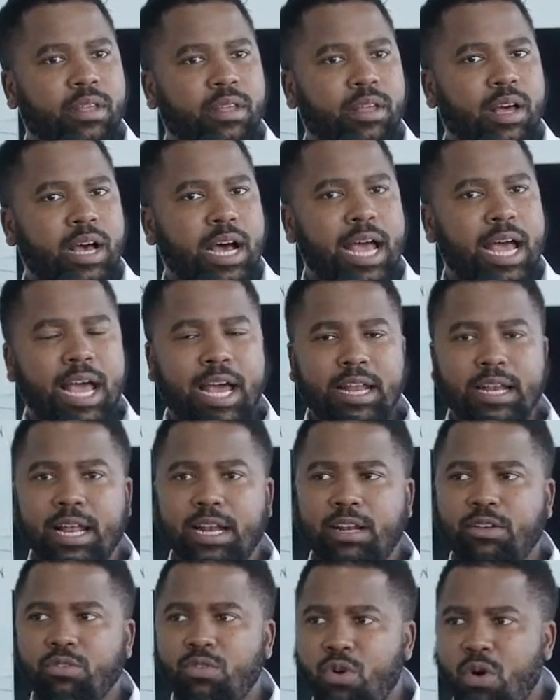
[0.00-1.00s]
I had a
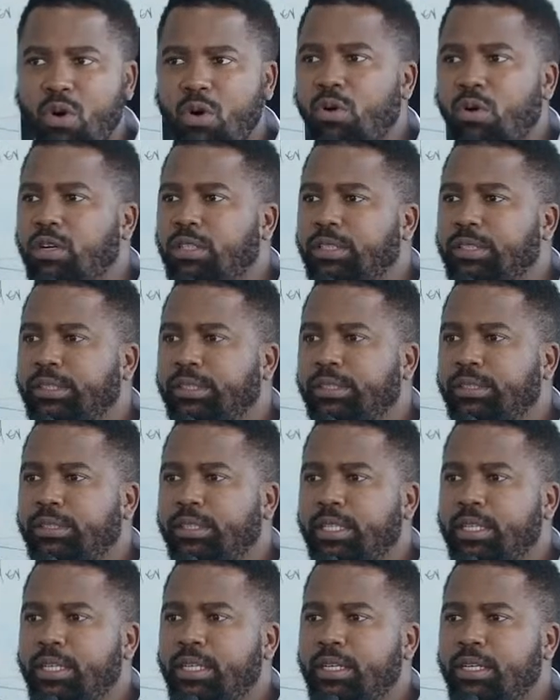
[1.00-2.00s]
goal
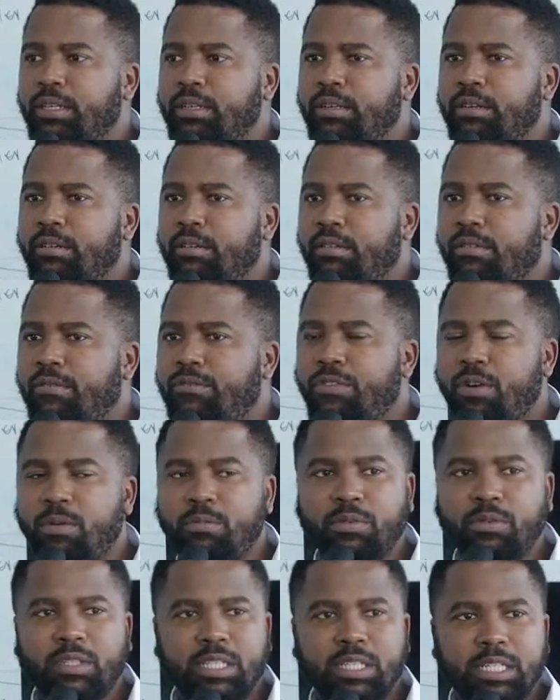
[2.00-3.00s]
from
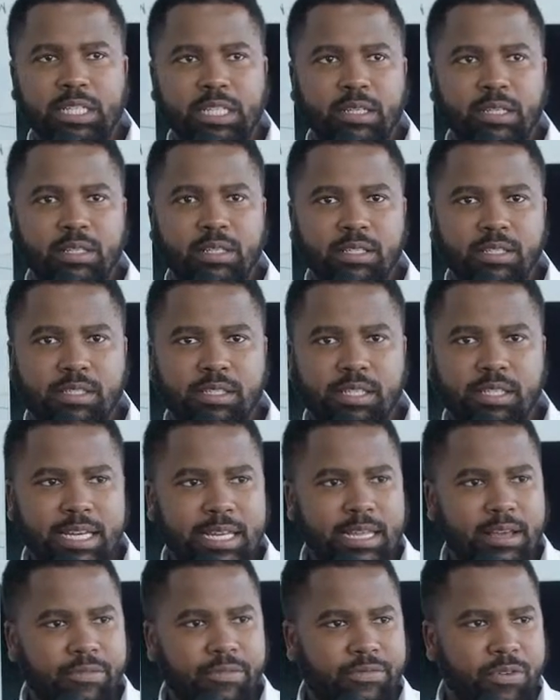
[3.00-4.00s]

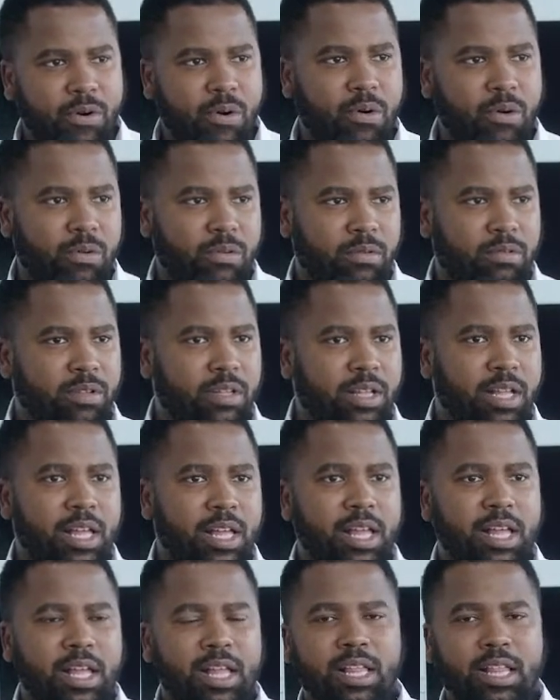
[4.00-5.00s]
senior 4
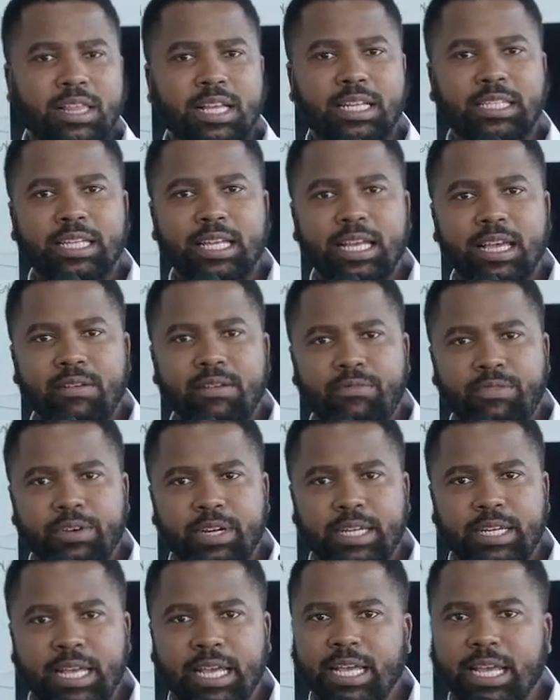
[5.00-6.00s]
that every
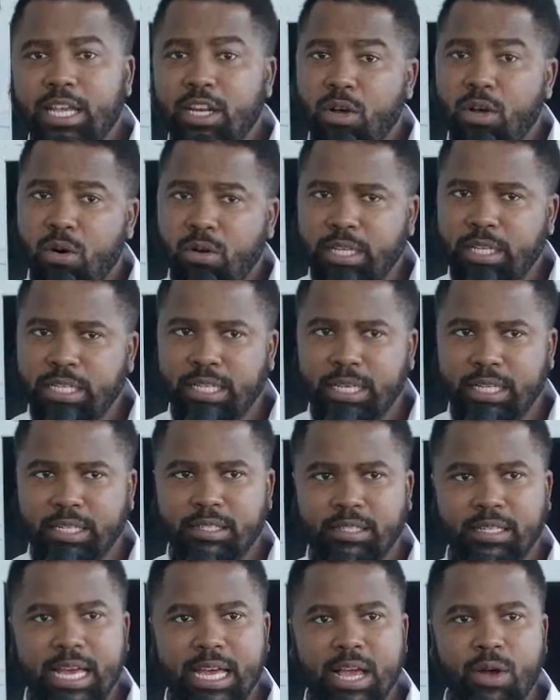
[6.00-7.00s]
day in
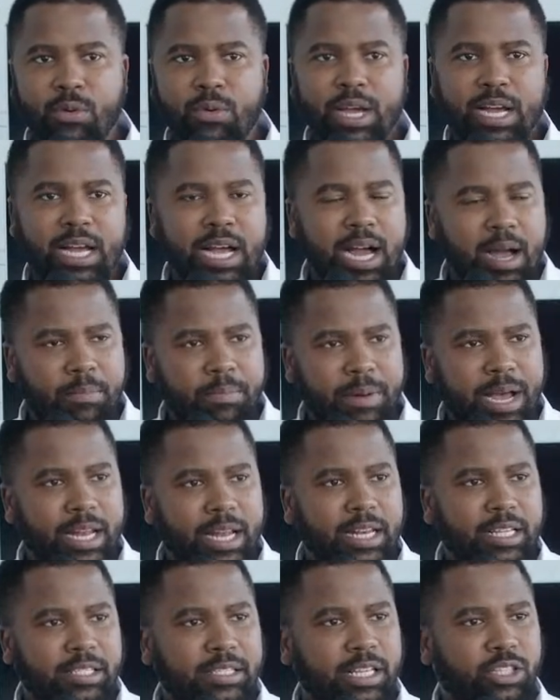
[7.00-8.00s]
holidays, I wake up, at
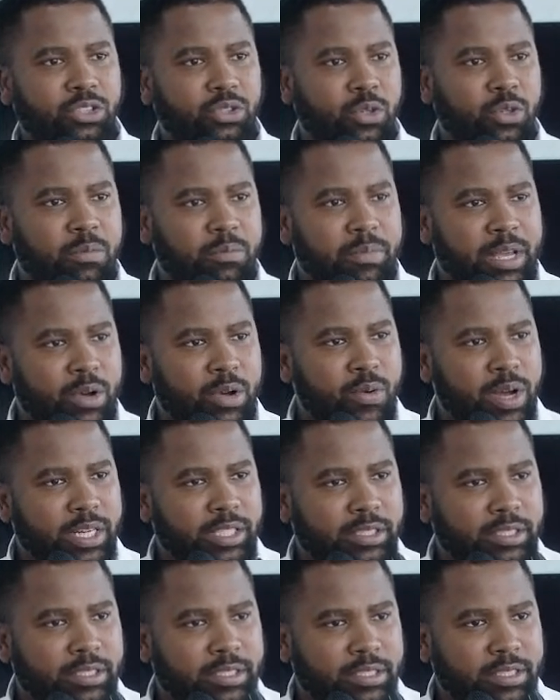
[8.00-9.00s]
least I should make
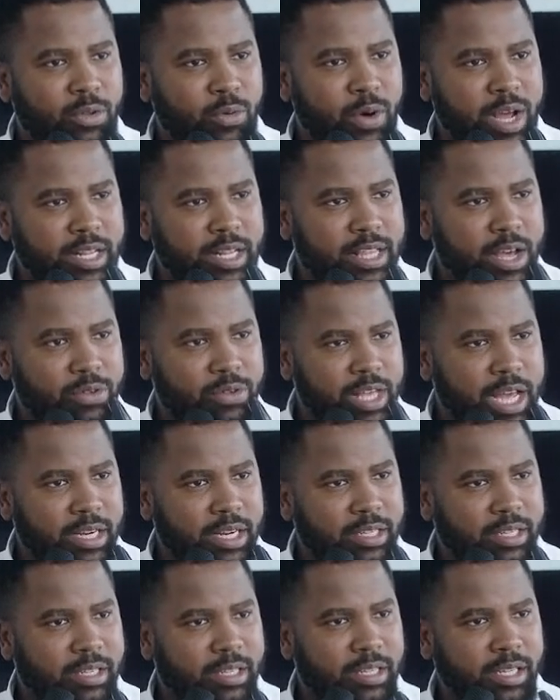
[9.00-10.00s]
1,000
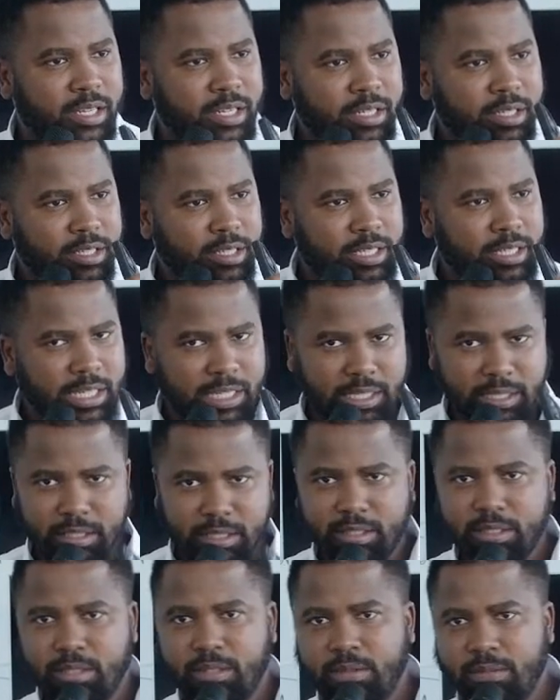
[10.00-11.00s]

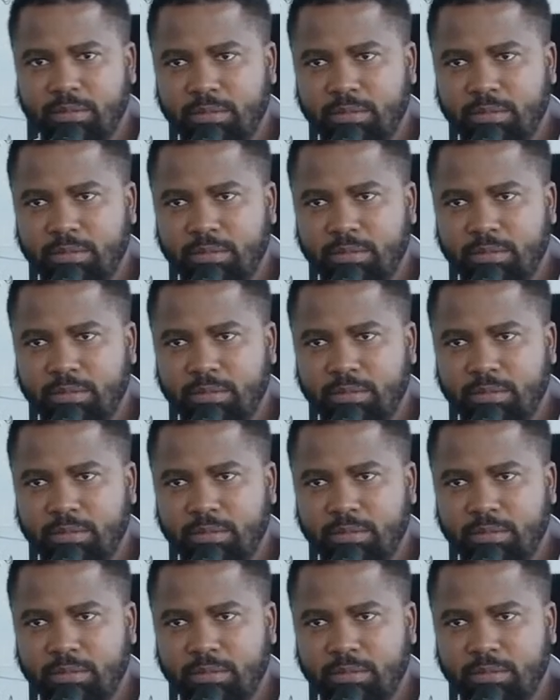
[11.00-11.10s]
shillings.